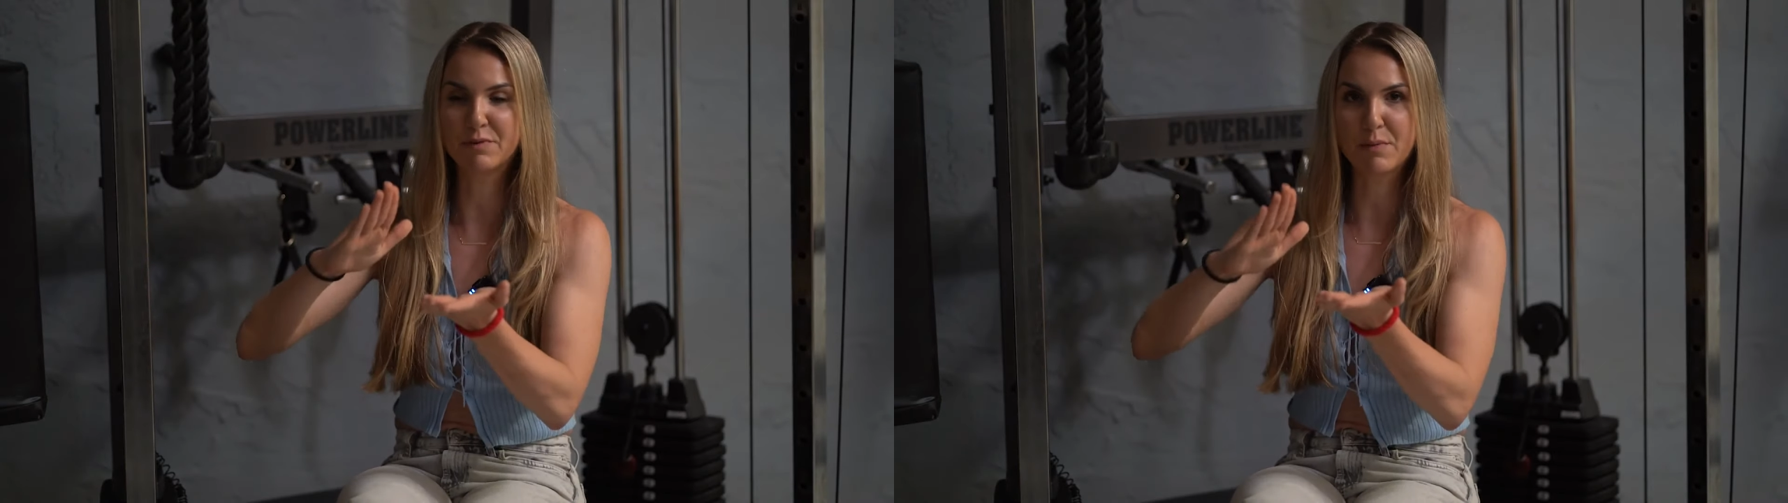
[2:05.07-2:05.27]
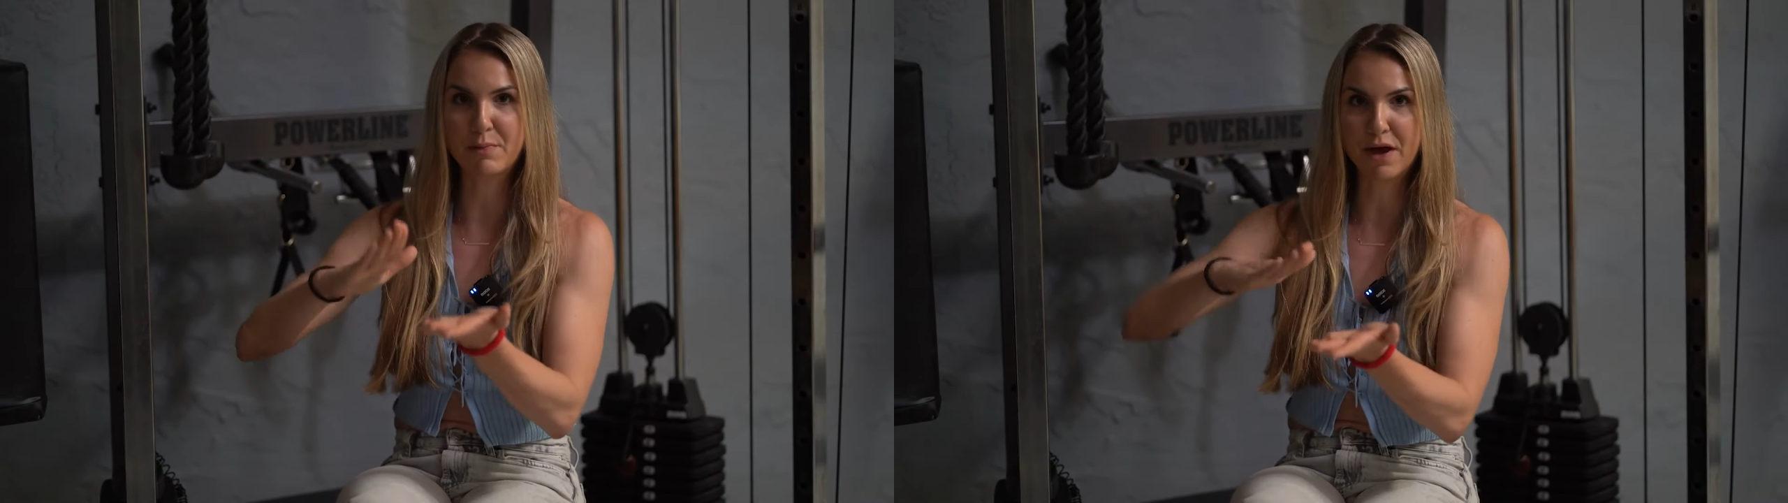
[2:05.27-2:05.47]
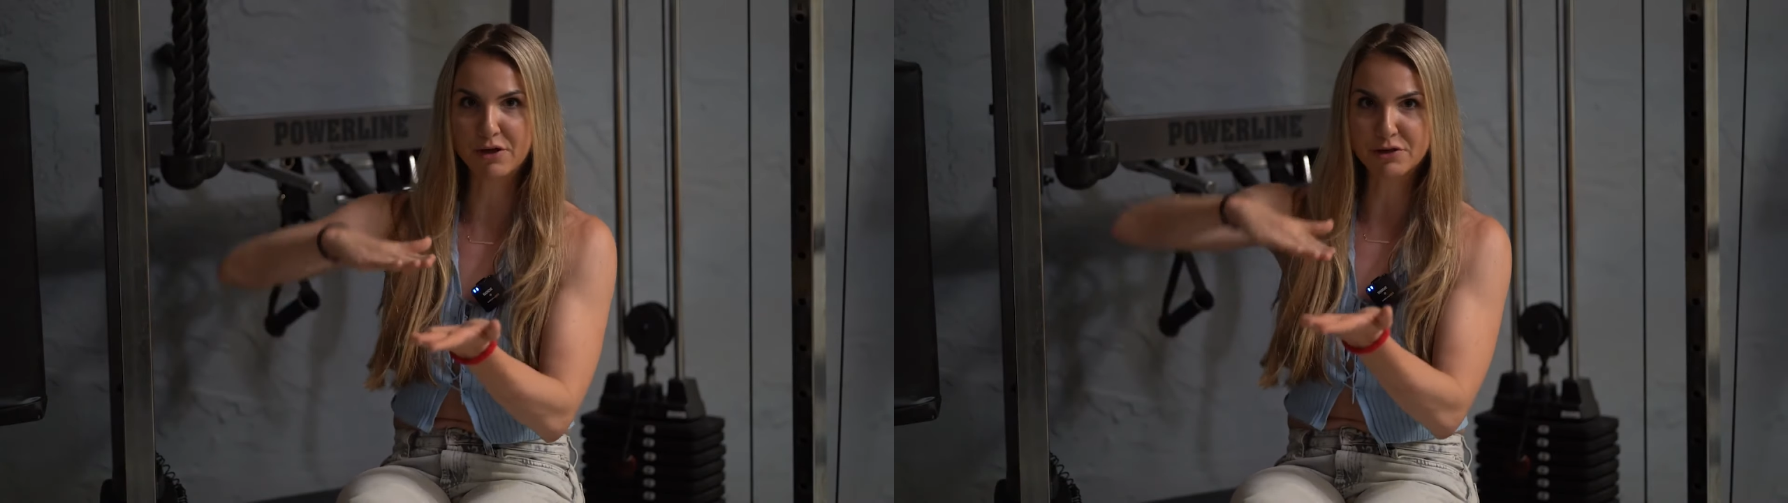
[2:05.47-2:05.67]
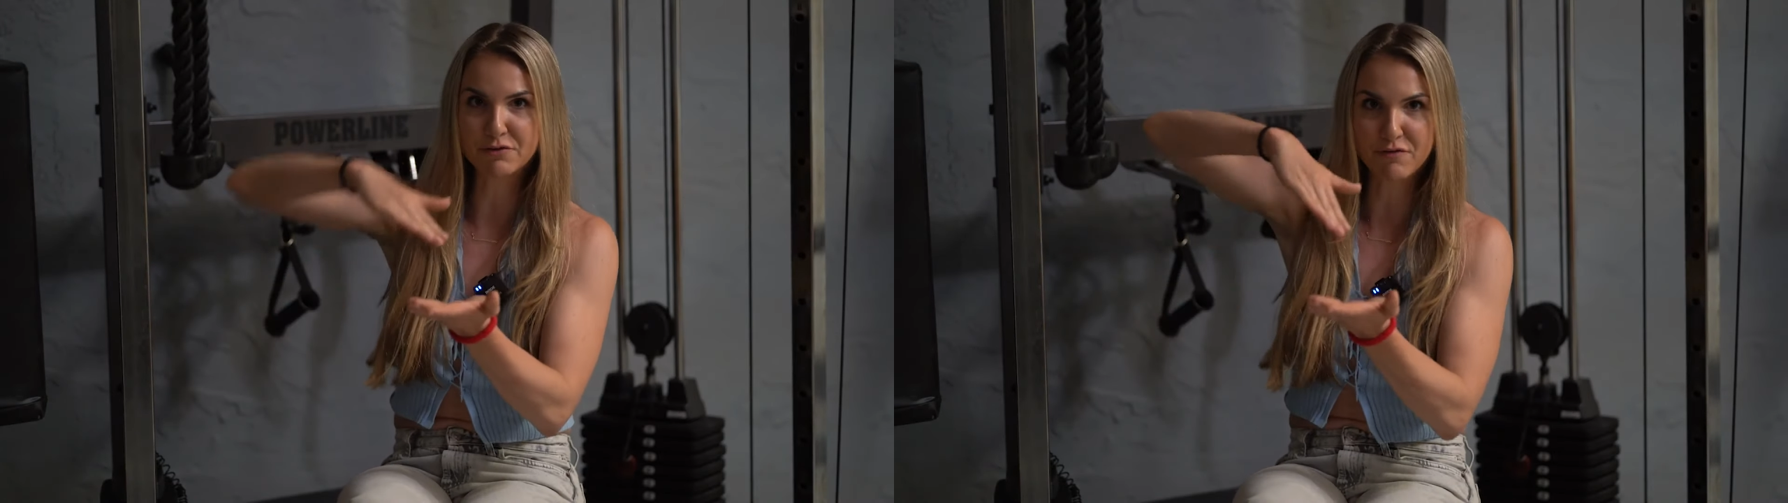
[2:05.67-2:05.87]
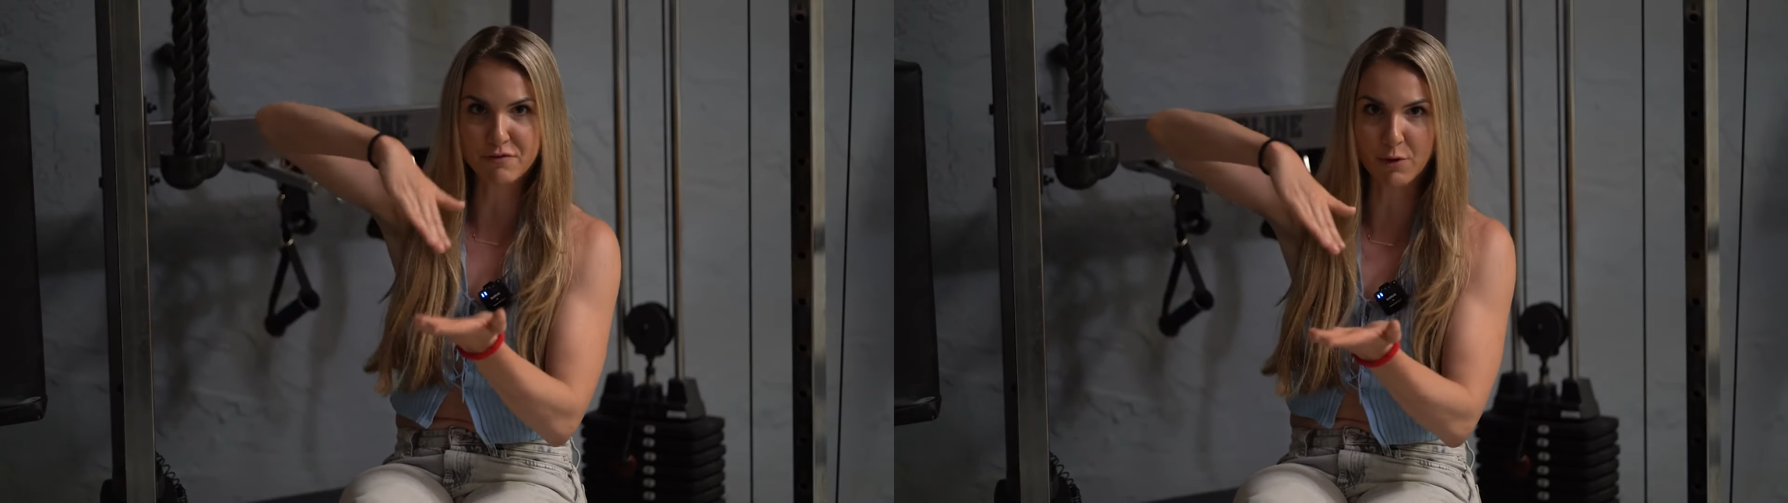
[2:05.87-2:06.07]
propel
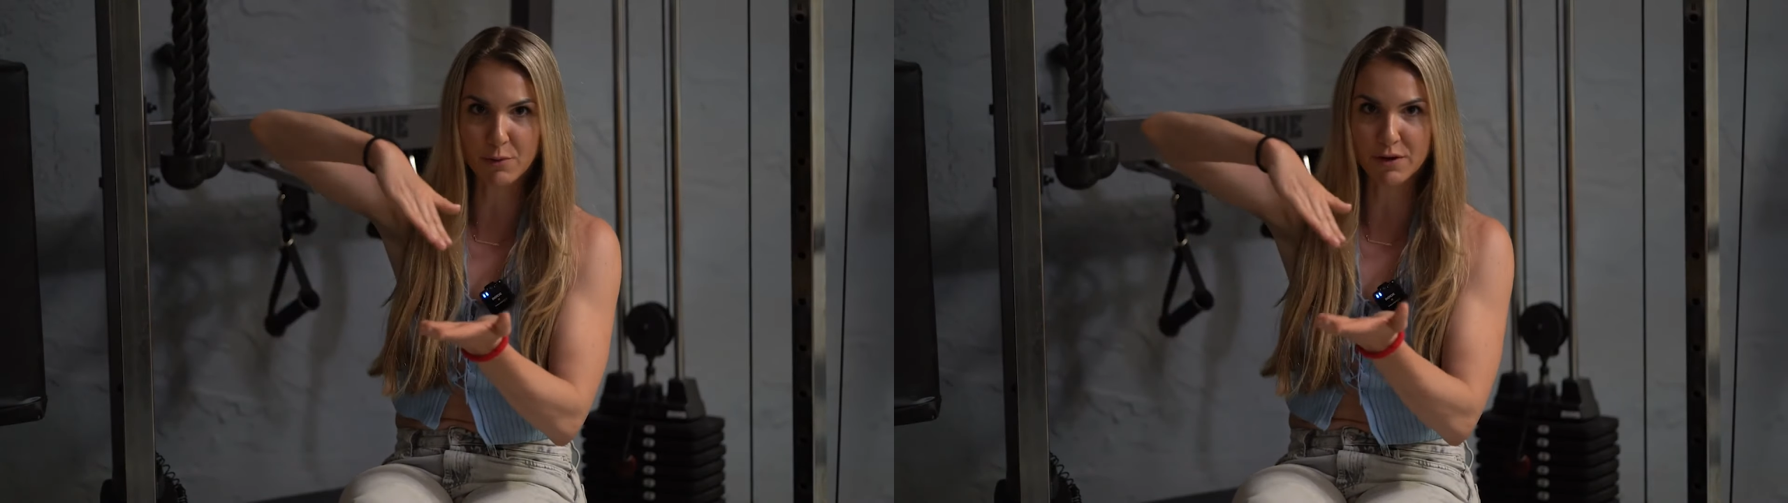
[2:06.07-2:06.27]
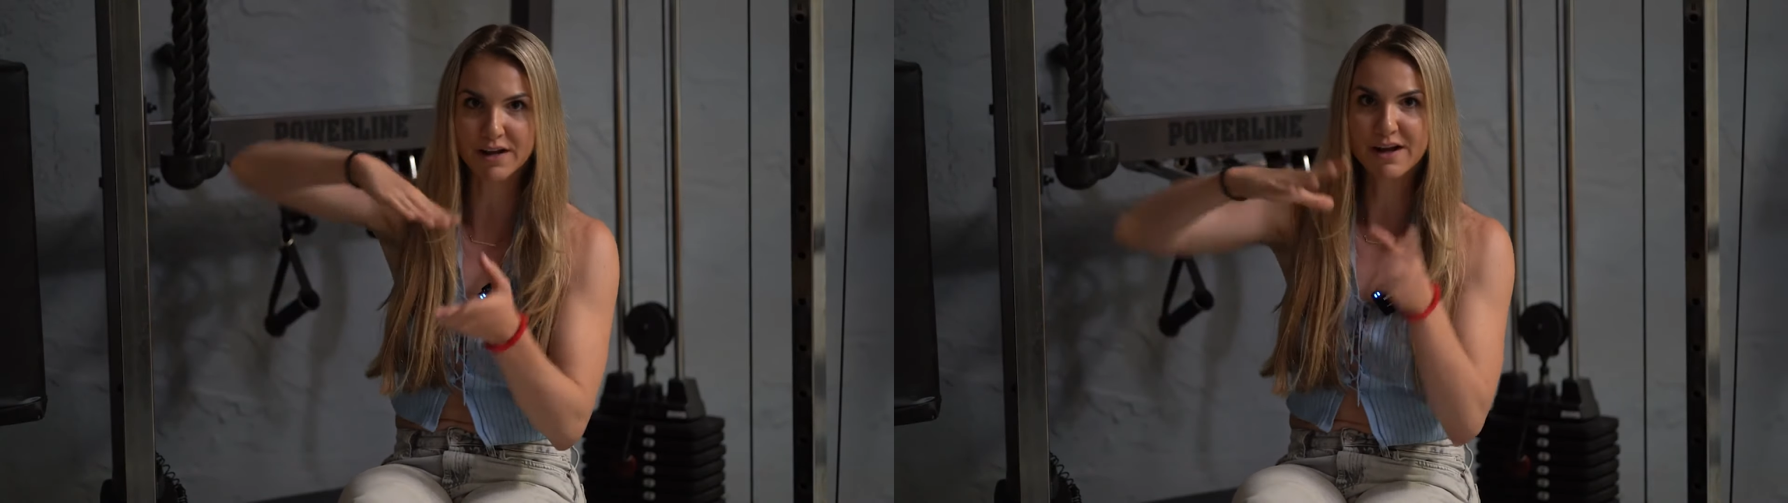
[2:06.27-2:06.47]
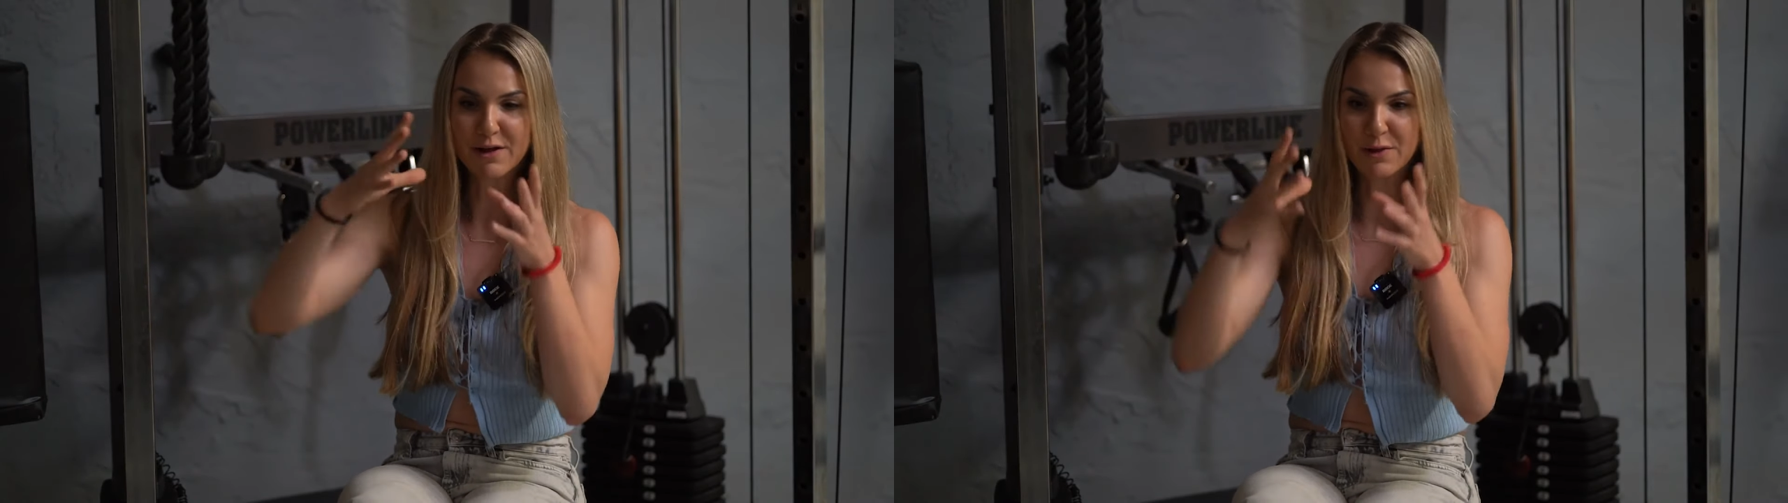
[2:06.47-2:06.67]
you forward.